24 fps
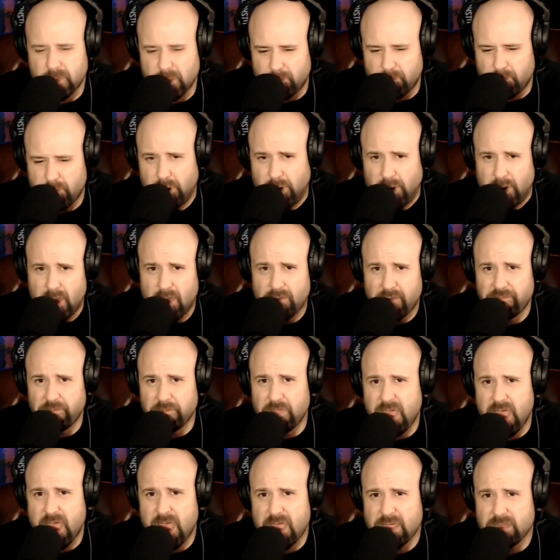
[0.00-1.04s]
You put enough
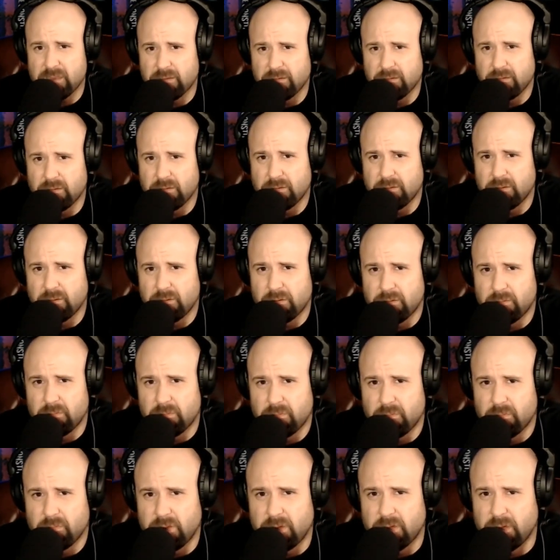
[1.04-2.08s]
of that
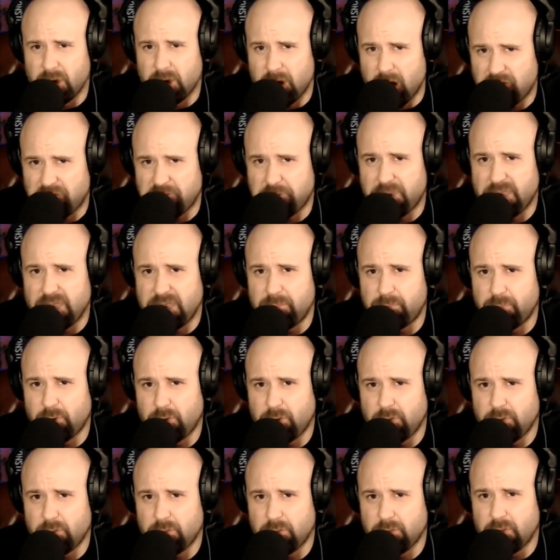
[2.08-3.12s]
in enough
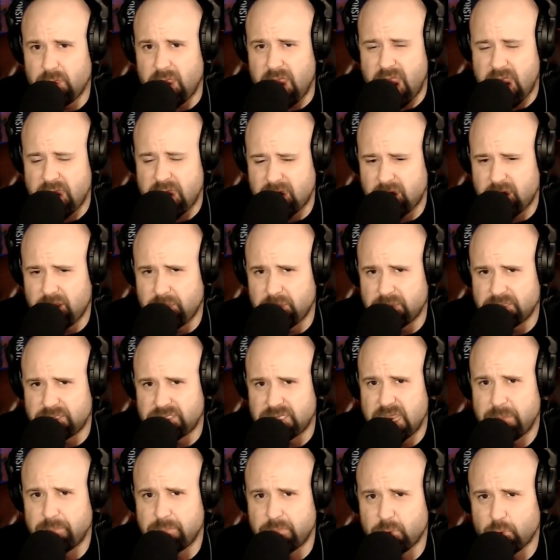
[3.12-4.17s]
people headed in the
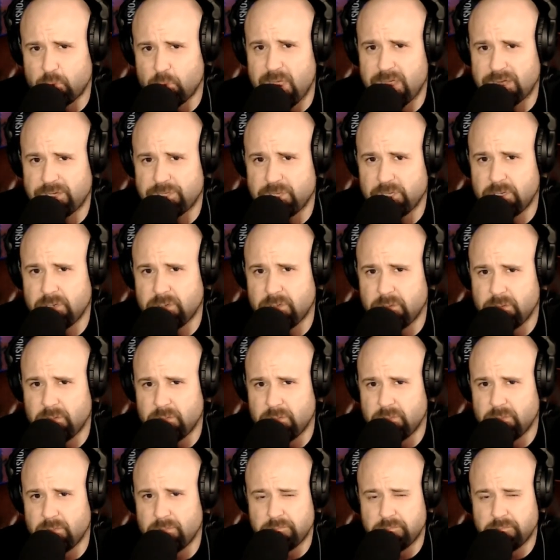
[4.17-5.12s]
same direction,